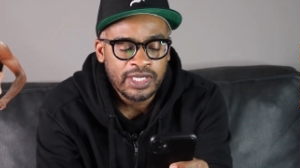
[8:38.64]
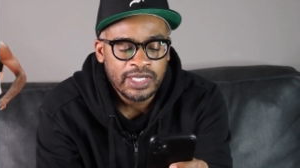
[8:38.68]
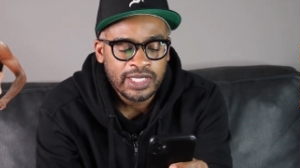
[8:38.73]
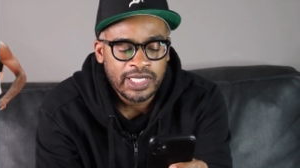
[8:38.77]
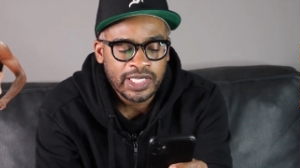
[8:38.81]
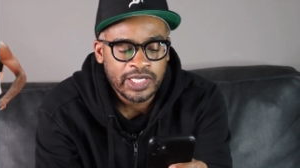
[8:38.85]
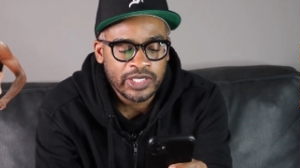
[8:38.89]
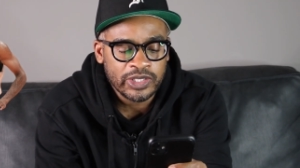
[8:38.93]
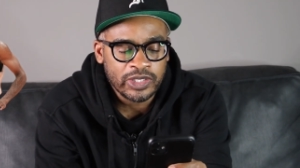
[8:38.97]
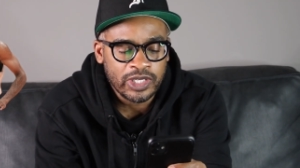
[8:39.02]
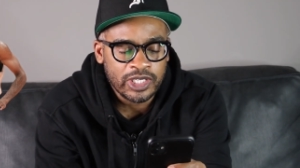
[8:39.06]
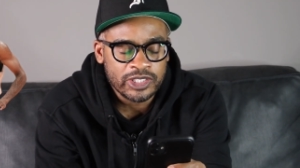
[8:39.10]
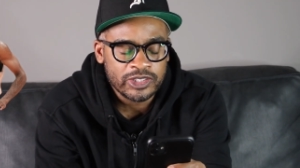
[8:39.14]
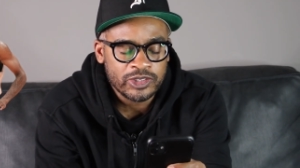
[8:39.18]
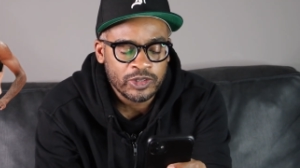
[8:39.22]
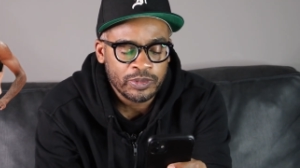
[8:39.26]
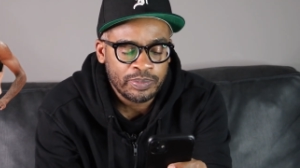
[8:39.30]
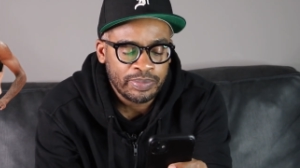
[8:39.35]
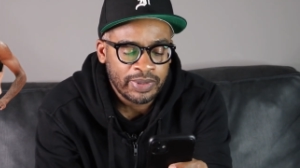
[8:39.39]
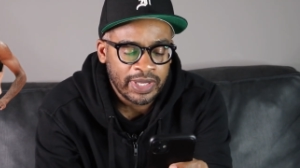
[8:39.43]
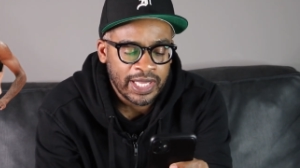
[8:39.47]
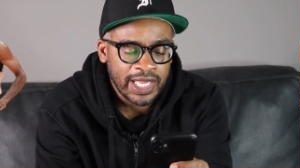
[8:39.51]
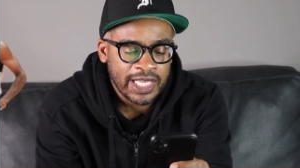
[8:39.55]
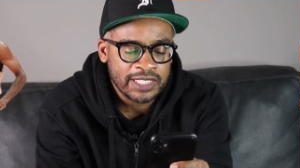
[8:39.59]
He can also
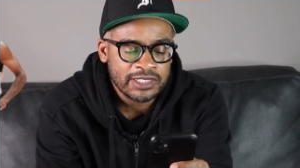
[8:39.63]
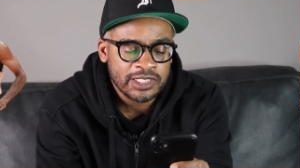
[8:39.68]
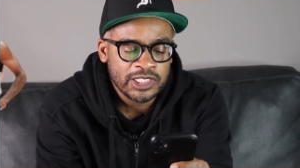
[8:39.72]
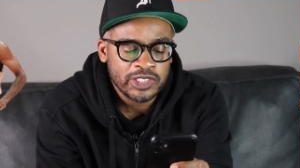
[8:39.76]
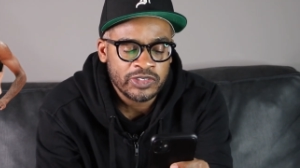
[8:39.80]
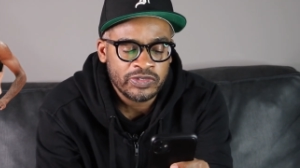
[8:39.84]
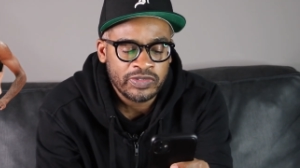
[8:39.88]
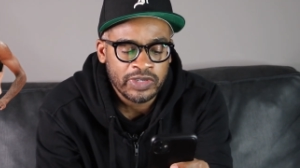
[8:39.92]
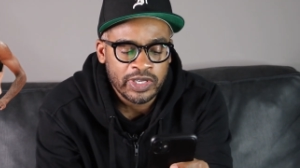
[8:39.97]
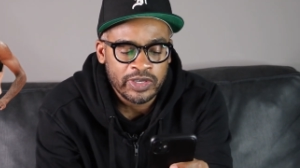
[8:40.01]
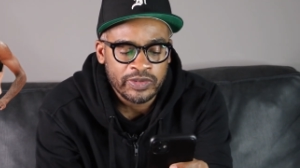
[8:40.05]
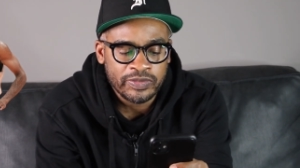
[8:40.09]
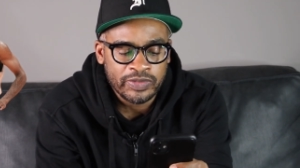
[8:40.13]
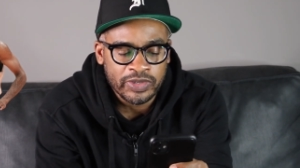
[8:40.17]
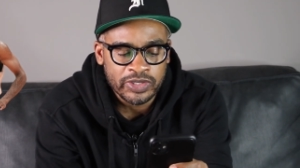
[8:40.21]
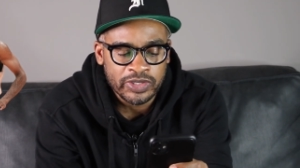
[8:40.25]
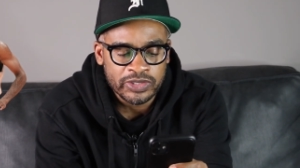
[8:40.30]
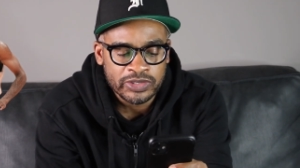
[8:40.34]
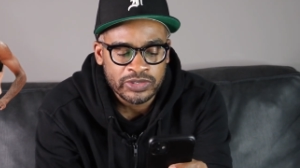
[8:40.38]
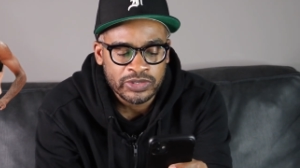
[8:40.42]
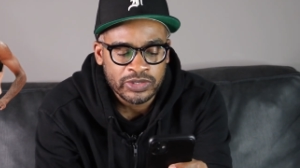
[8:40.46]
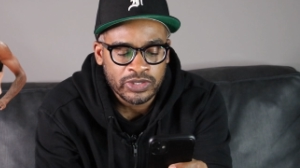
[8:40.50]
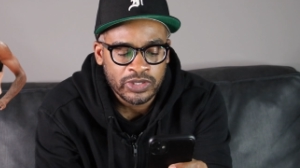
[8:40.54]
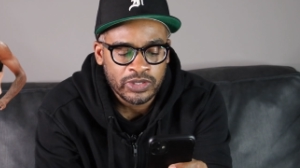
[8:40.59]
pass. He's very
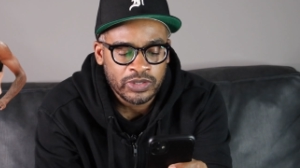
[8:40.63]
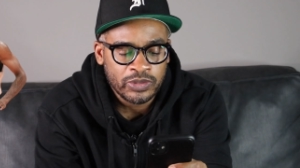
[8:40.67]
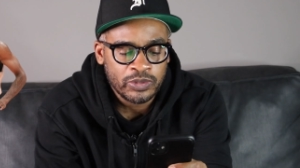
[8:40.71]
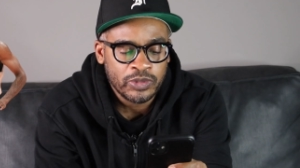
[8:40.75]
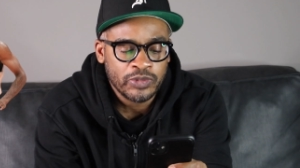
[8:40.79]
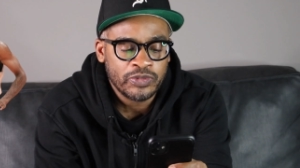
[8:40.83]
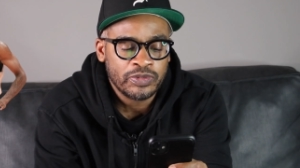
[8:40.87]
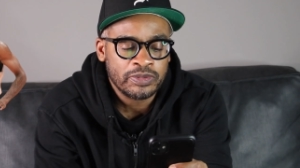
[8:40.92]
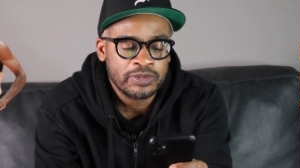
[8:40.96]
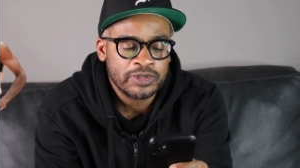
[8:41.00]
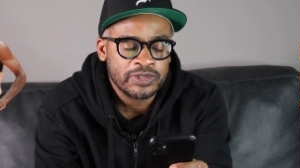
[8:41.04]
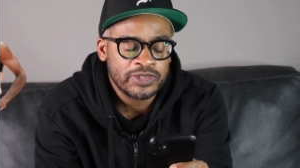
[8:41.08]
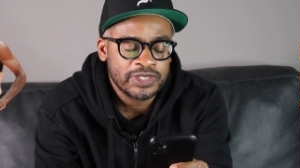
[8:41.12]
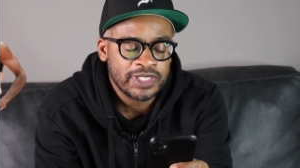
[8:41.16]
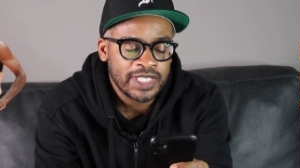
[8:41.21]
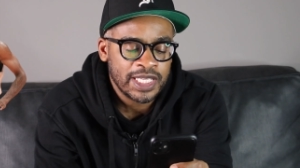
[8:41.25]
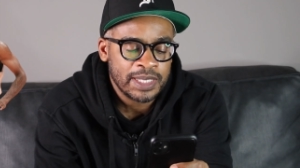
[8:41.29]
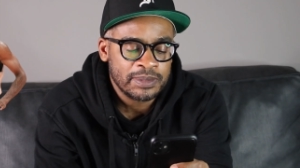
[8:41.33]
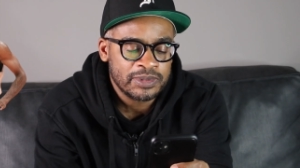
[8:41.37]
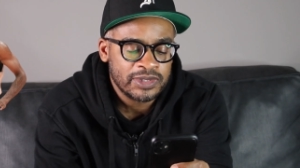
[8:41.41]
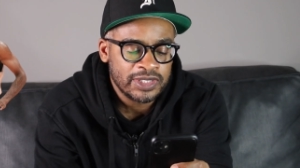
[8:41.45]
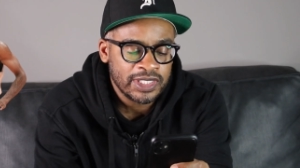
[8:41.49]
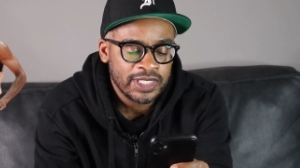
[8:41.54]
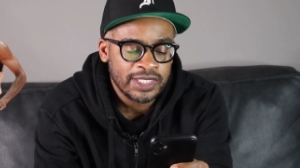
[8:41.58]
versatile. We're from the
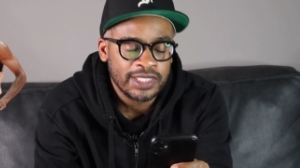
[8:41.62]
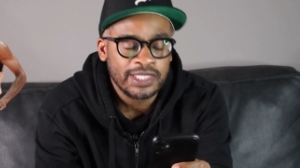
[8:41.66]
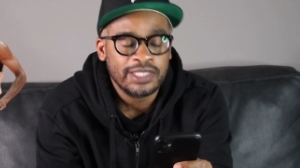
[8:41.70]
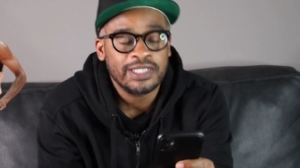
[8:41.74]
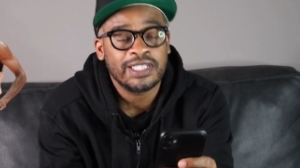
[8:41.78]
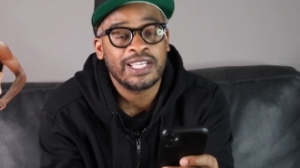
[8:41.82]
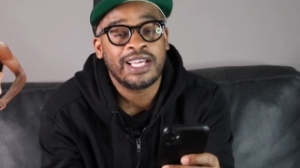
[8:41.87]
same city.